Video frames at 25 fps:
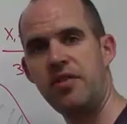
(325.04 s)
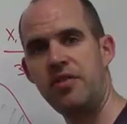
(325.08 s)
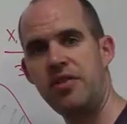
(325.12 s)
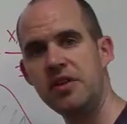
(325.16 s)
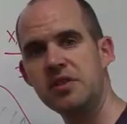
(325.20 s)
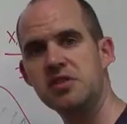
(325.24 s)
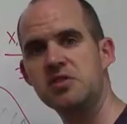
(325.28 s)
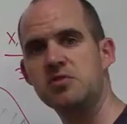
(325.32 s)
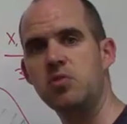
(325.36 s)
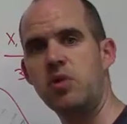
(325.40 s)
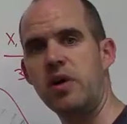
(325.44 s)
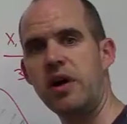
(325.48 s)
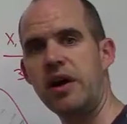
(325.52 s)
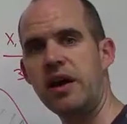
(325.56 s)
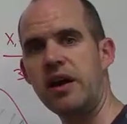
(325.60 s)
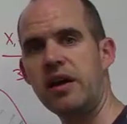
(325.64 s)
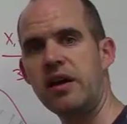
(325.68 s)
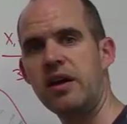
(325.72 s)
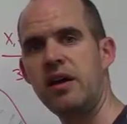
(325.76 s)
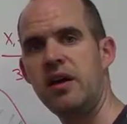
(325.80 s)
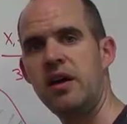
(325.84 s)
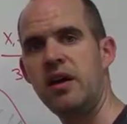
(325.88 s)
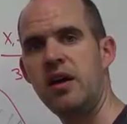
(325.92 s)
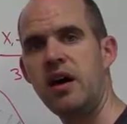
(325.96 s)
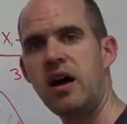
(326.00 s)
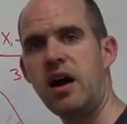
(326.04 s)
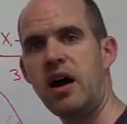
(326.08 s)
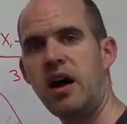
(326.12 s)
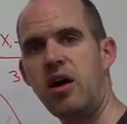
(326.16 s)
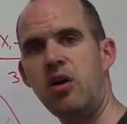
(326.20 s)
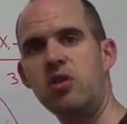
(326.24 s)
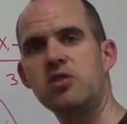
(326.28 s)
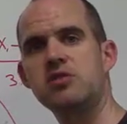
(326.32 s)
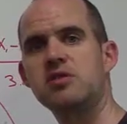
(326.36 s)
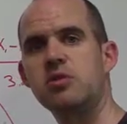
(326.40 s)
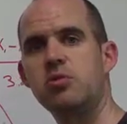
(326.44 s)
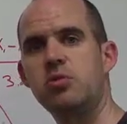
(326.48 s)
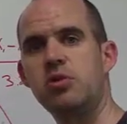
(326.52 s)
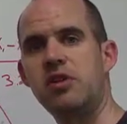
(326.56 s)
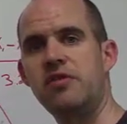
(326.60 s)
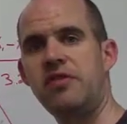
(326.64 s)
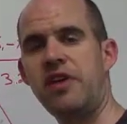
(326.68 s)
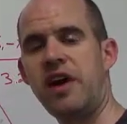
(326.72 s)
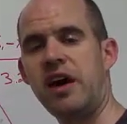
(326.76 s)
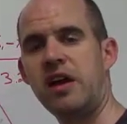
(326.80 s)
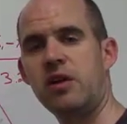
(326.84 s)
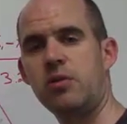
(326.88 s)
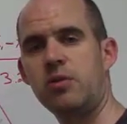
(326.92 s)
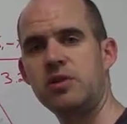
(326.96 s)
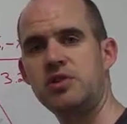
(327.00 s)
this way, I also would have
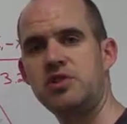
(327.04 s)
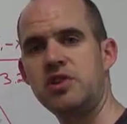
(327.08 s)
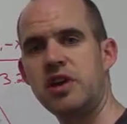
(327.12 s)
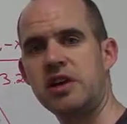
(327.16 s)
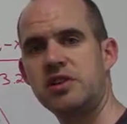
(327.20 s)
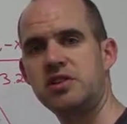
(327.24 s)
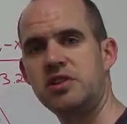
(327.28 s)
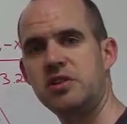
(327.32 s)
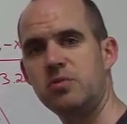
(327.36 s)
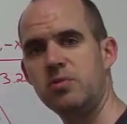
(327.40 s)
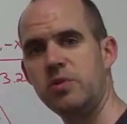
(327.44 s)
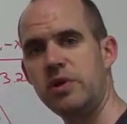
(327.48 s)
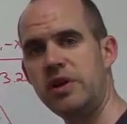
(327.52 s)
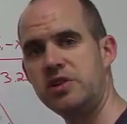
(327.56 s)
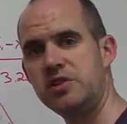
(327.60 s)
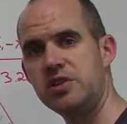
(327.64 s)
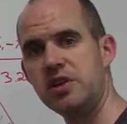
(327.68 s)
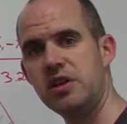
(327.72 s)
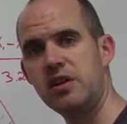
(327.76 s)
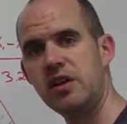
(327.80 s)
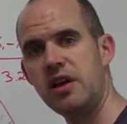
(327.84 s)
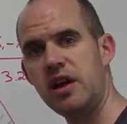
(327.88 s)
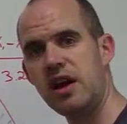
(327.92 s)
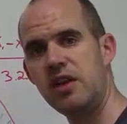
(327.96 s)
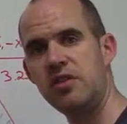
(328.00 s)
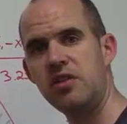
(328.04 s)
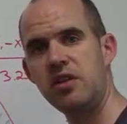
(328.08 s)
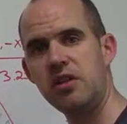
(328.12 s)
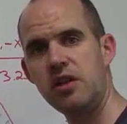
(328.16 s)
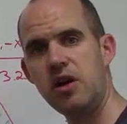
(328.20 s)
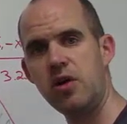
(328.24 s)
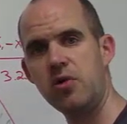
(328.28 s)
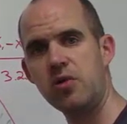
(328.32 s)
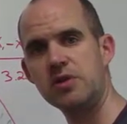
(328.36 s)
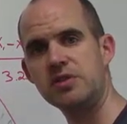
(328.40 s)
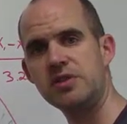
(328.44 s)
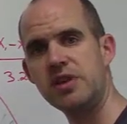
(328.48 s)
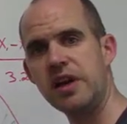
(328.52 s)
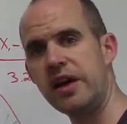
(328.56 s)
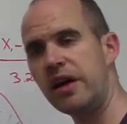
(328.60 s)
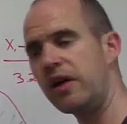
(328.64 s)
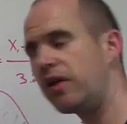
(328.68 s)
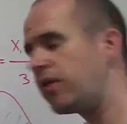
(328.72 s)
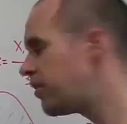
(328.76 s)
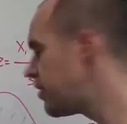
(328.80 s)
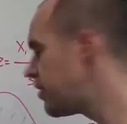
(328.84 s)
had a rejection region in the lower tail.